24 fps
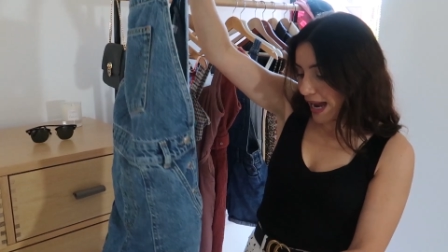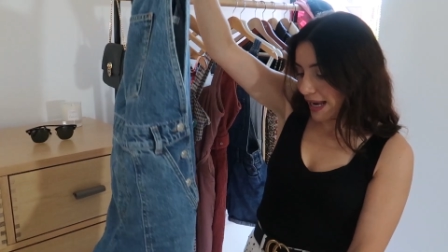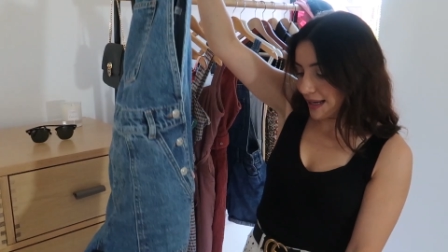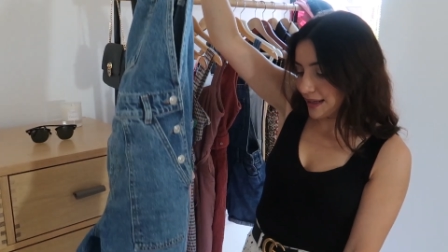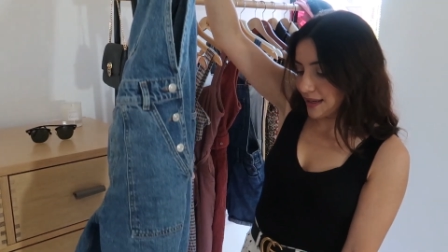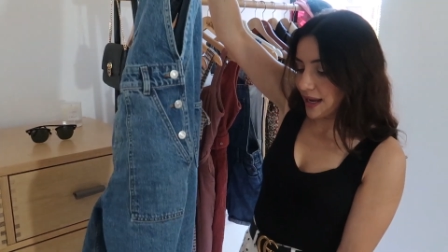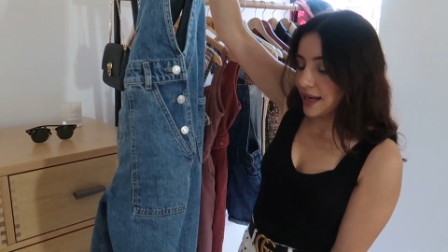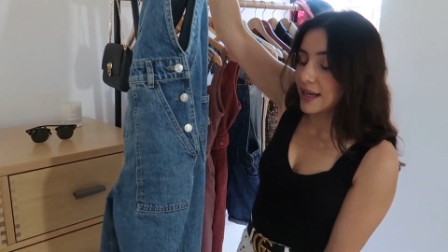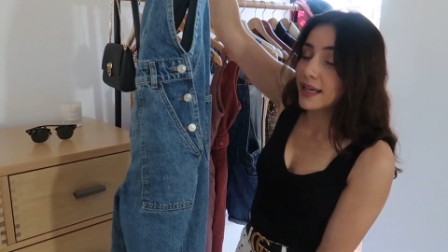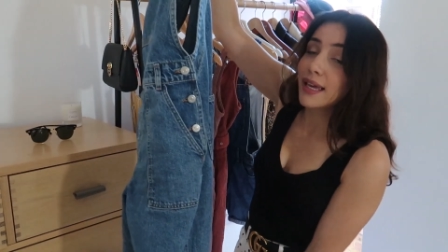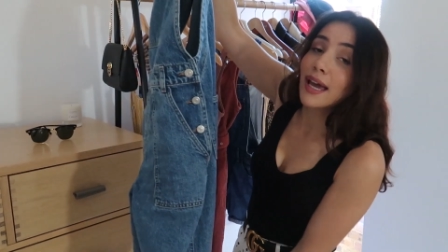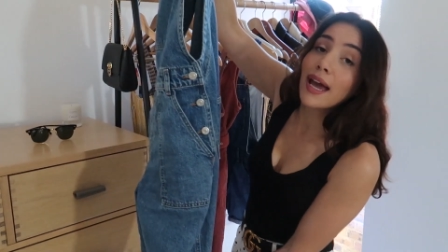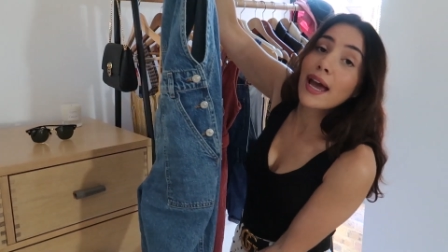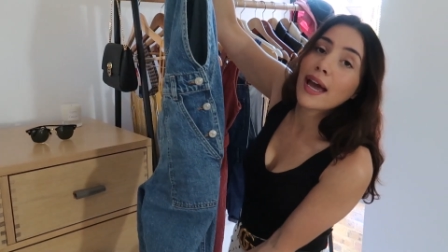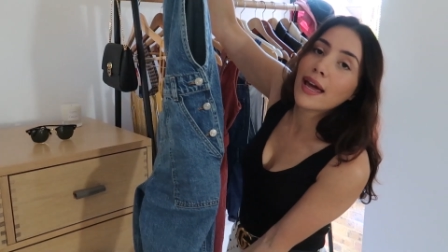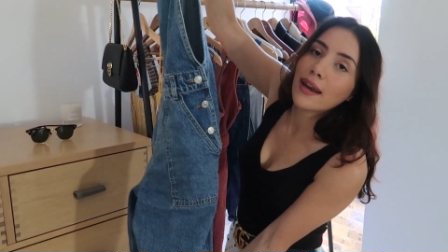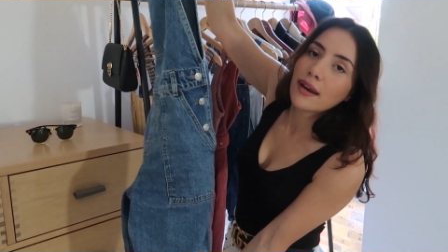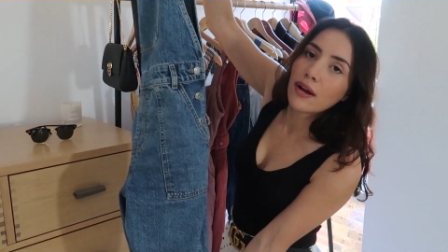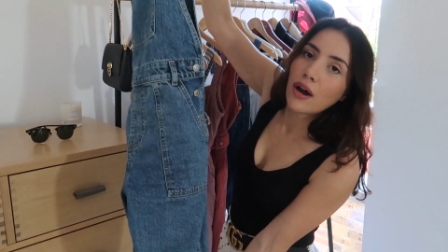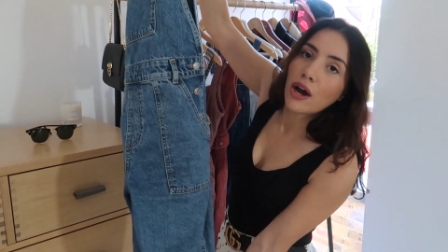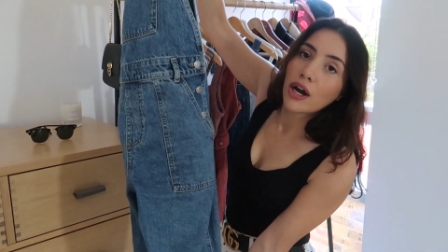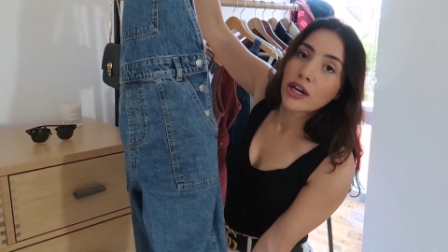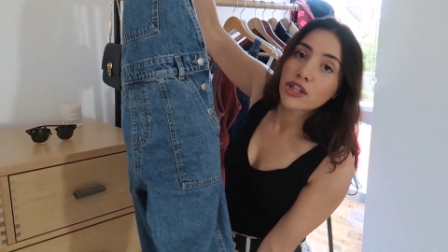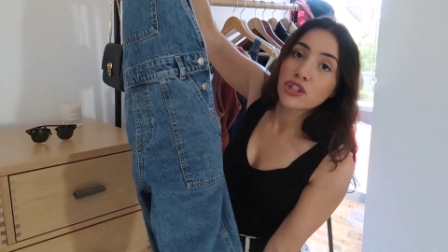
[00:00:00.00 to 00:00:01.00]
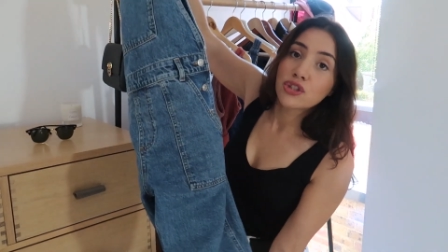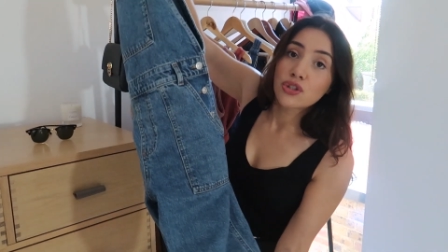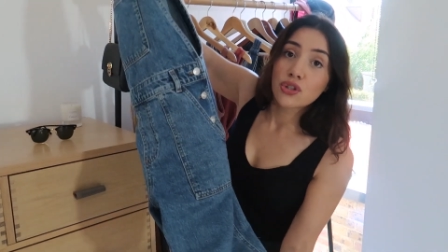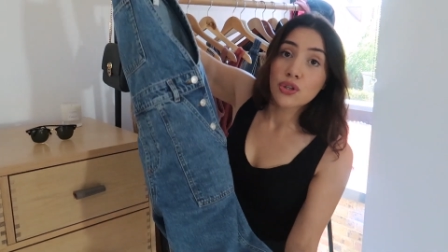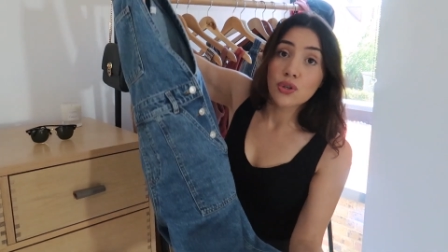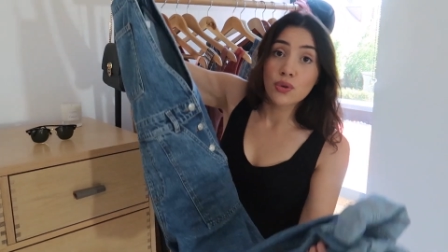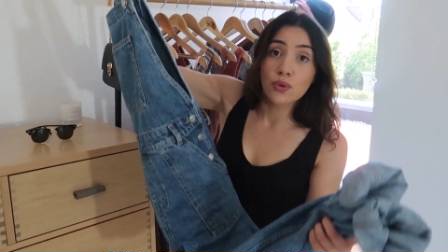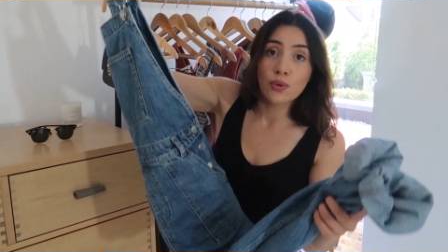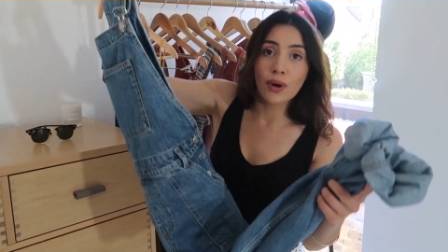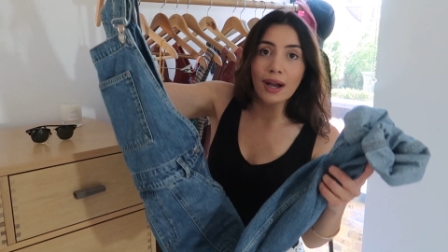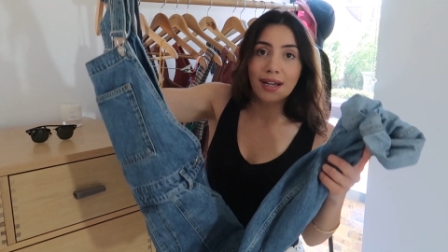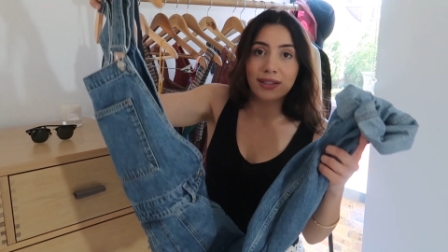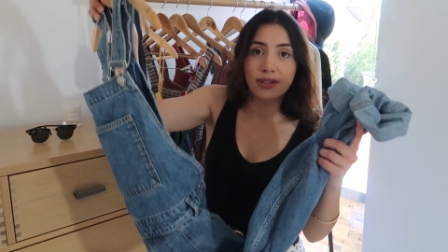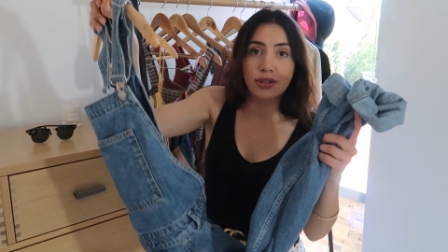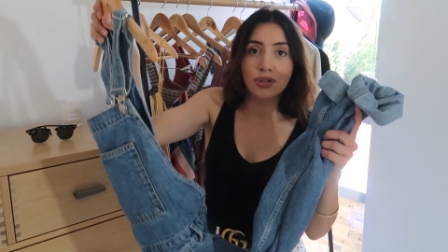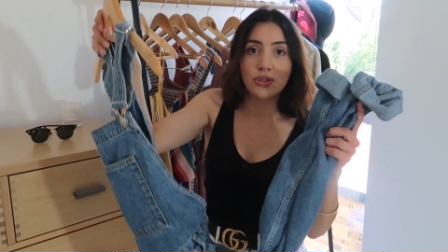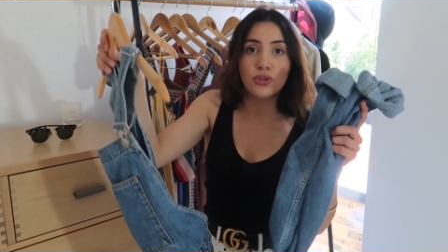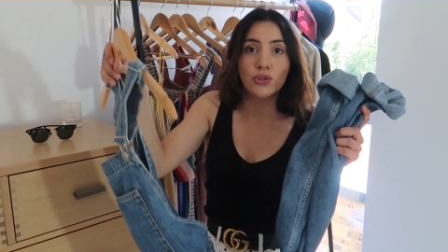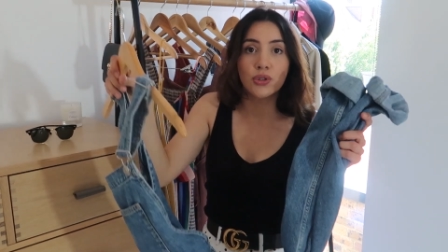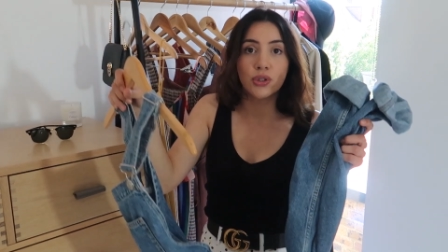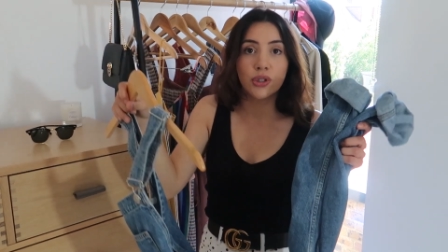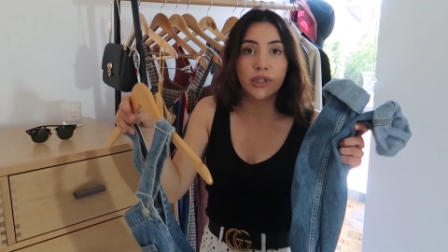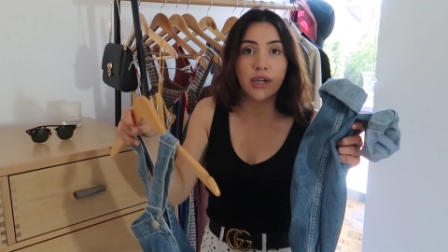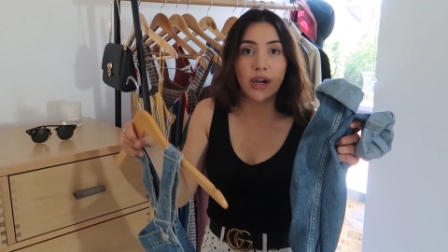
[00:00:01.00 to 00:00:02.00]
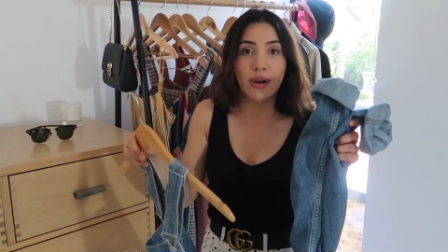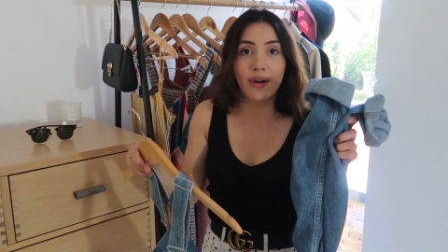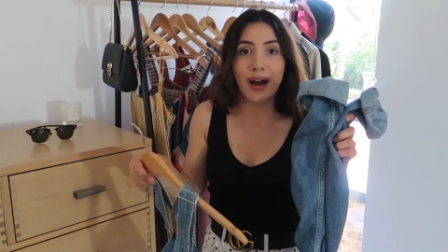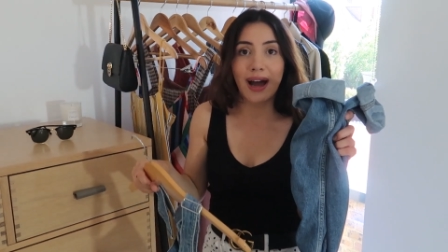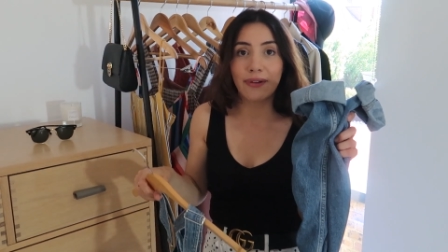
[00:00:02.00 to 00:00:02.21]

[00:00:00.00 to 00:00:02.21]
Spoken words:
And again, I do, as a short girl,